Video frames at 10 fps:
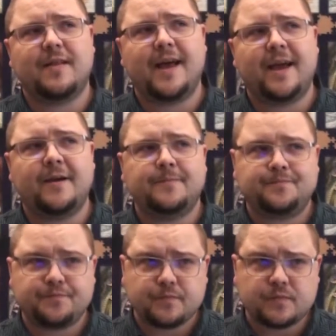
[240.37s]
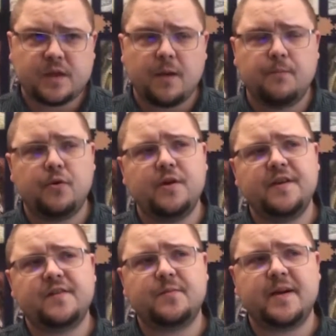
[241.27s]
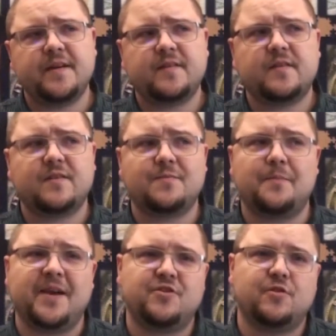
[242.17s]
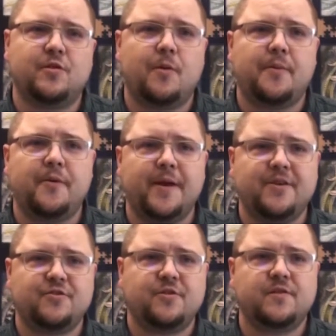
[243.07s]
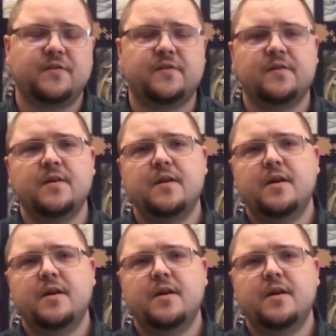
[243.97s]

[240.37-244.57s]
like policemen, special operations,